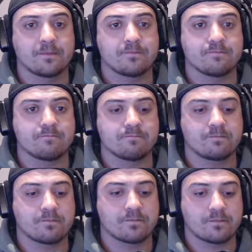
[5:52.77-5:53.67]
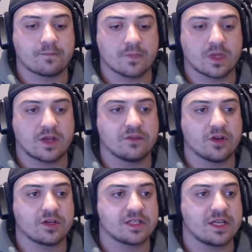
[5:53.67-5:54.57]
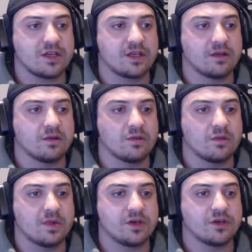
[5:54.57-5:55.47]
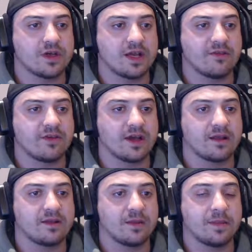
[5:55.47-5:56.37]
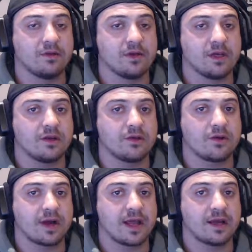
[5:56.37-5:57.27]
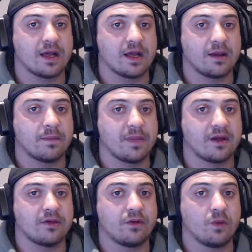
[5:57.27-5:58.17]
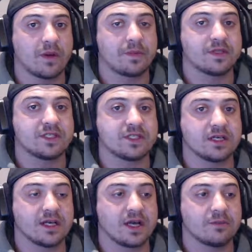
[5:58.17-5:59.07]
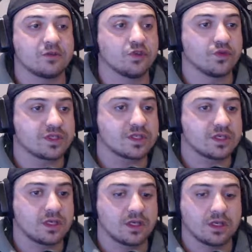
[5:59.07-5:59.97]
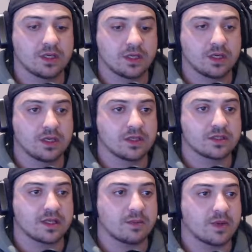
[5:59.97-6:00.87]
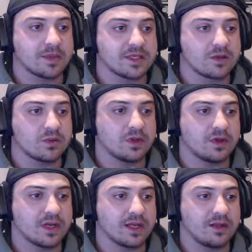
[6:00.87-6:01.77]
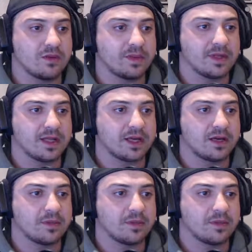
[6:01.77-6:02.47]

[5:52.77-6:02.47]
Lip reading: I've noticed that we do have the ability to create better weapons and tools. So that might be something we'll look at a little bit later.